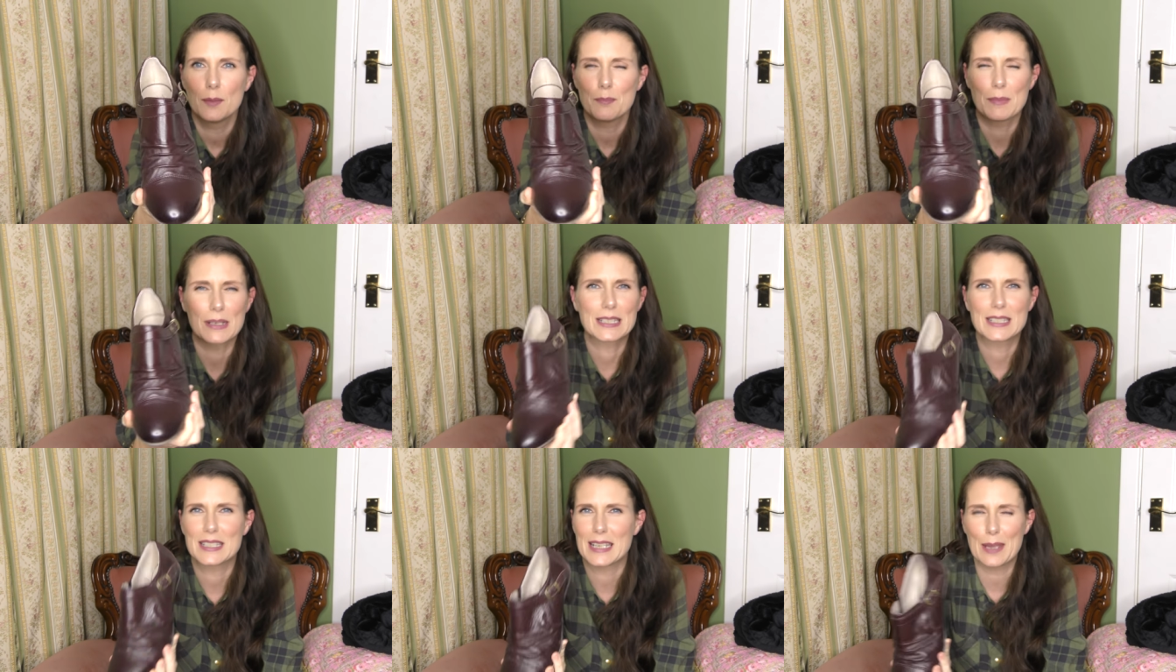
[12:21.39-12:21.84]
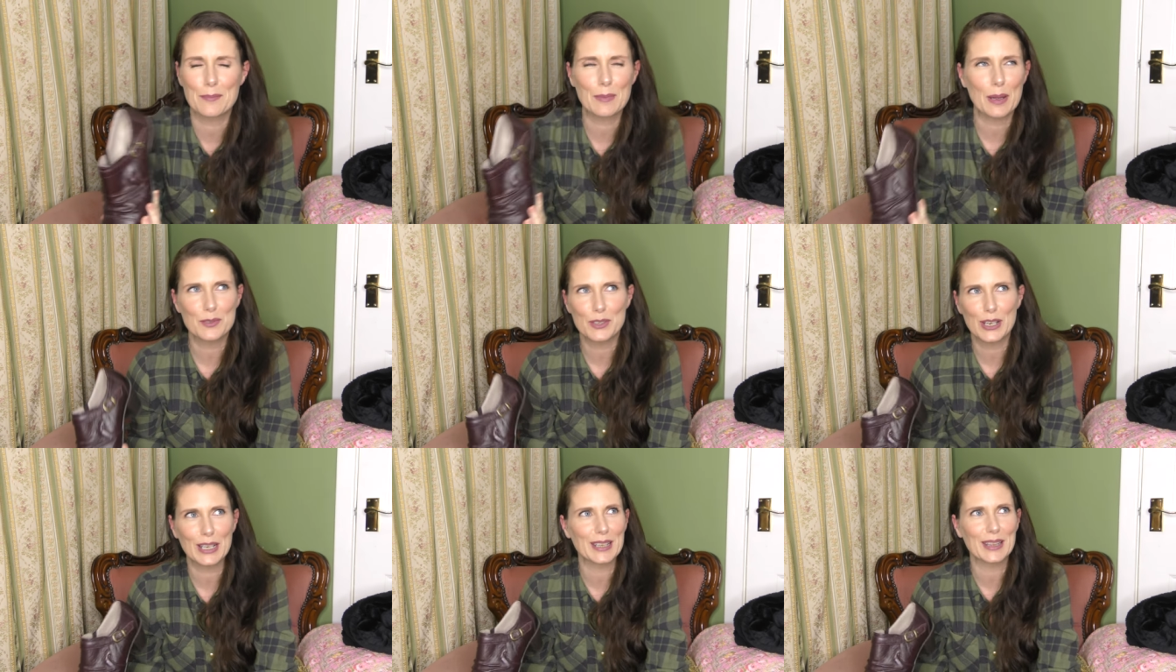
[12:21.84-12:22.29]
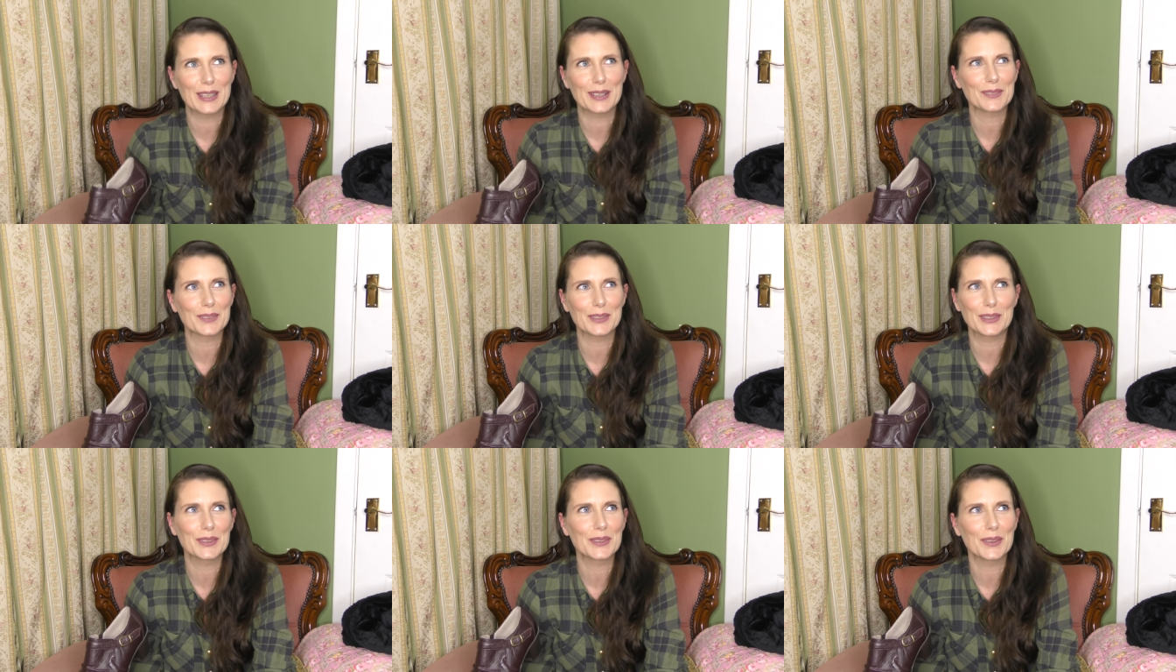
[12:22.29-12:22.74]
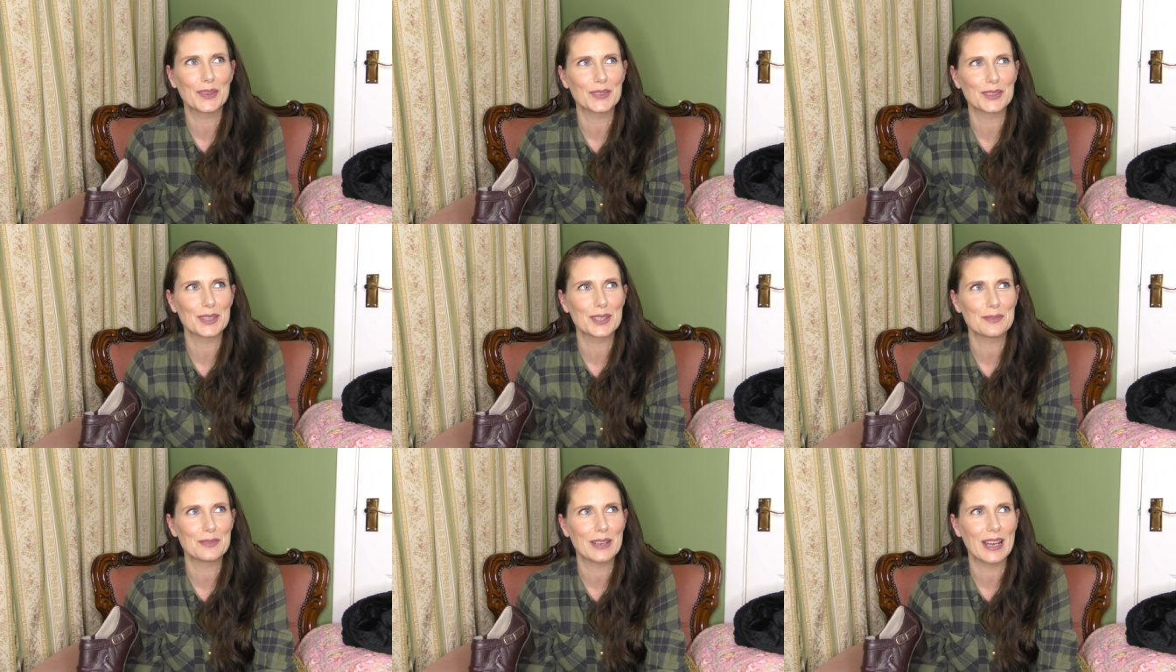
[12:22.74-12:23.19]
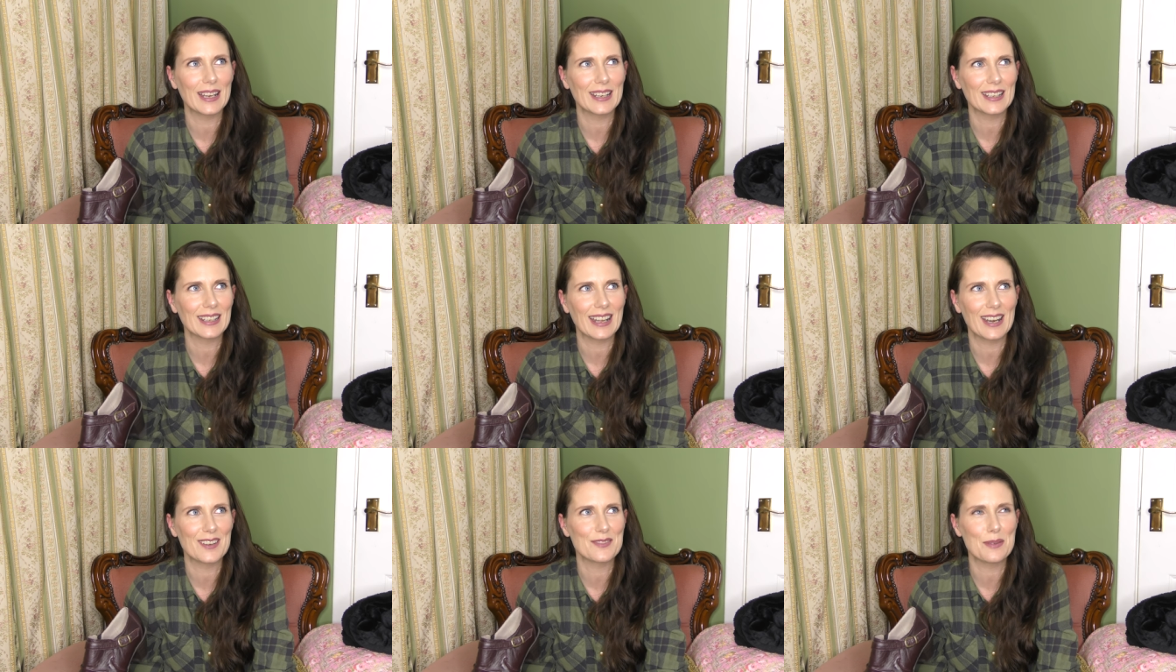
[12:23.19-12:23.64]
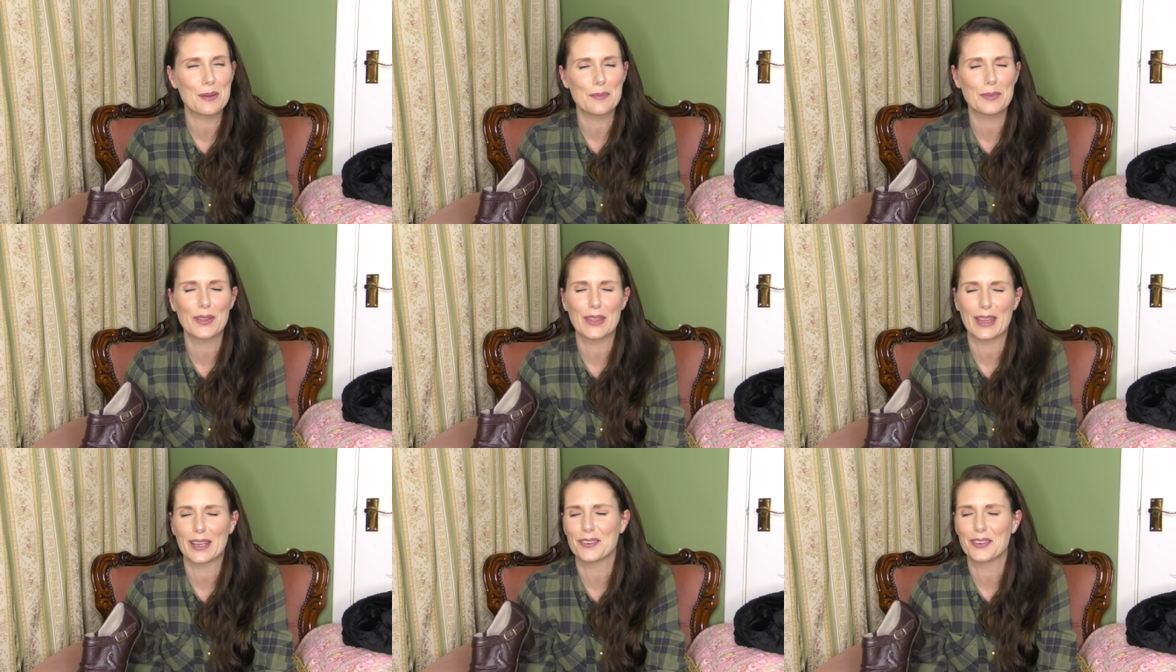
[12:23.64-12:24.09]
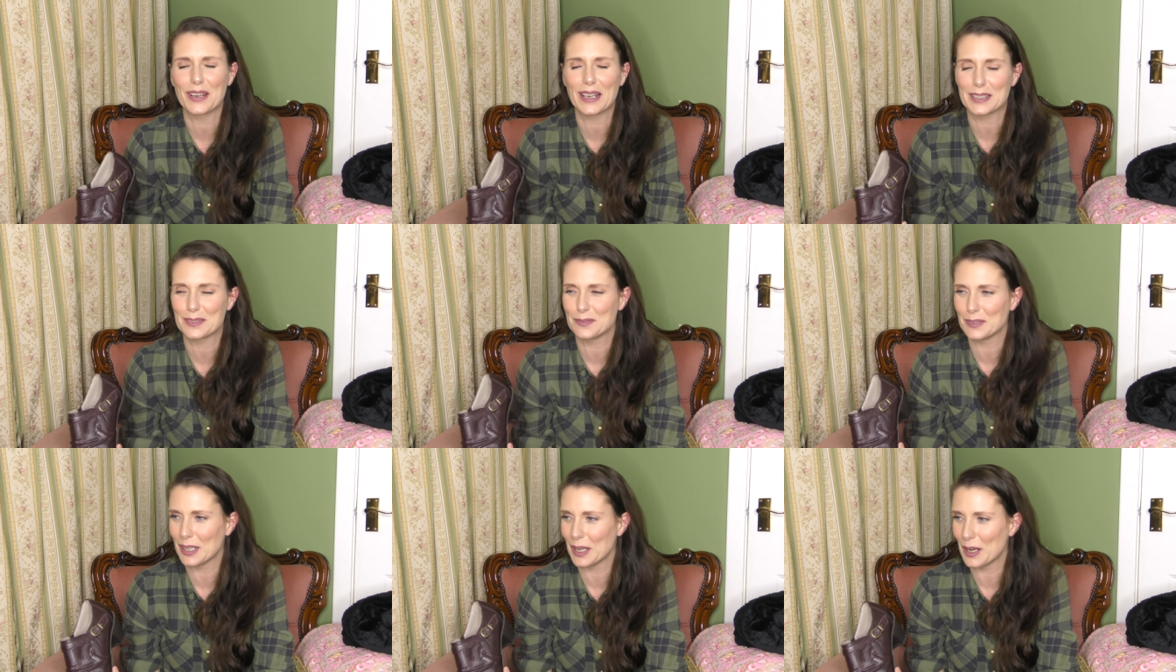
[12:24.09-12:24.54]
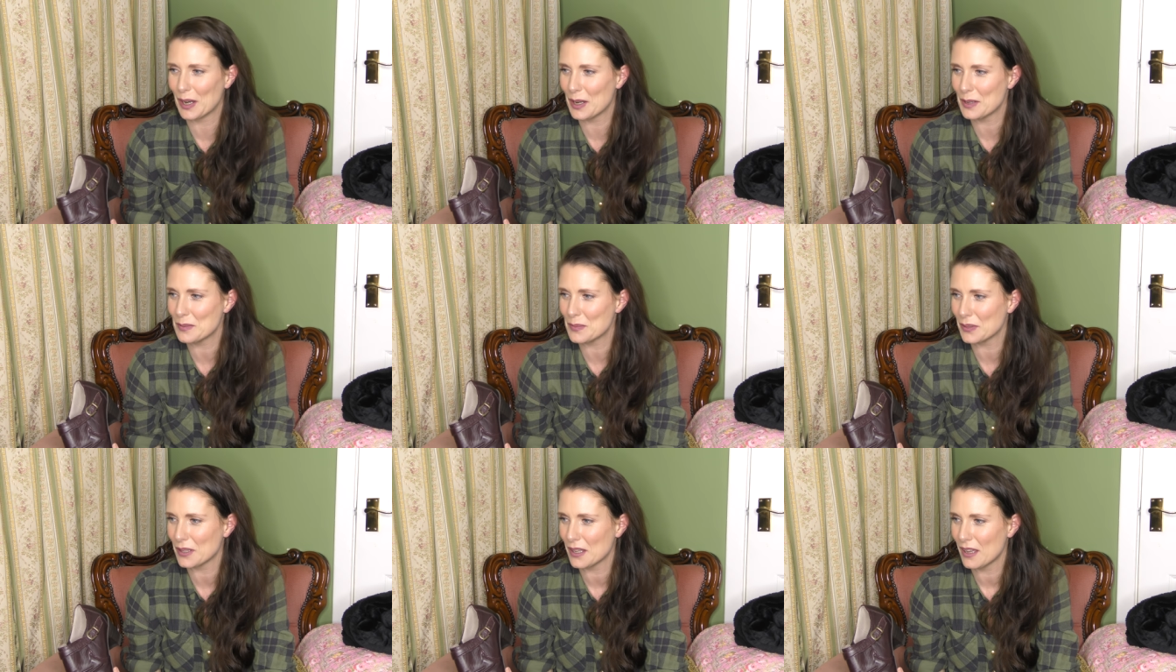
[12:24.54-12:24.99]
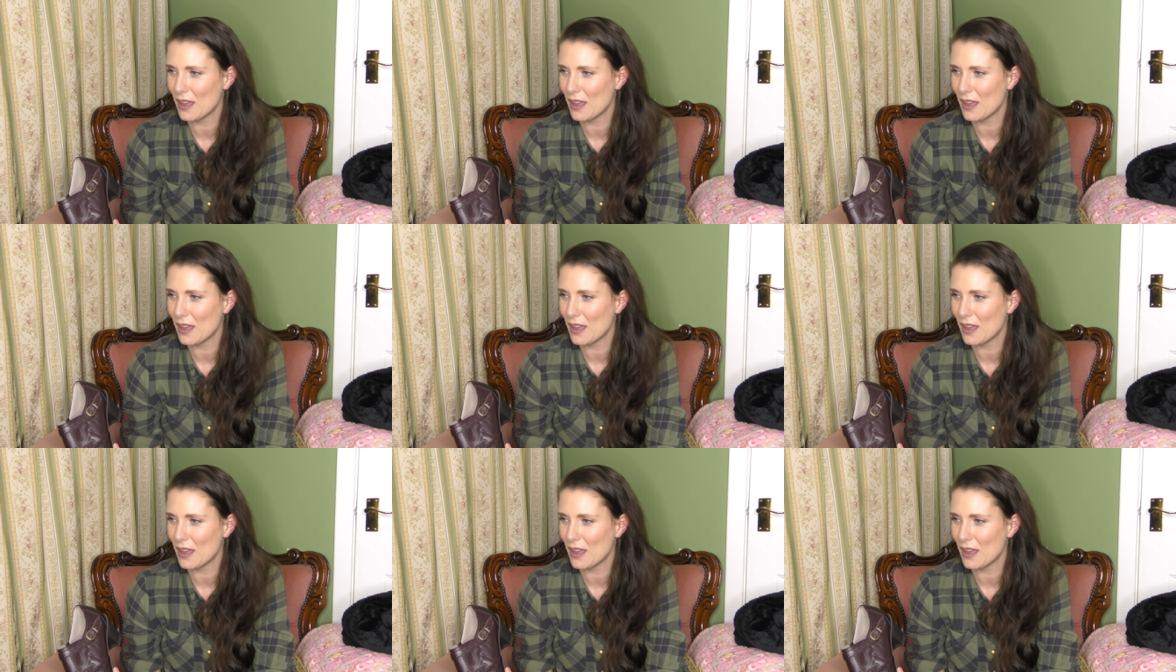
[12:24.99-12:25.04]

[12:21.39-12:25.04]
Mrs M, I'm trying to think what you called them. I can't remember, that cracked me up.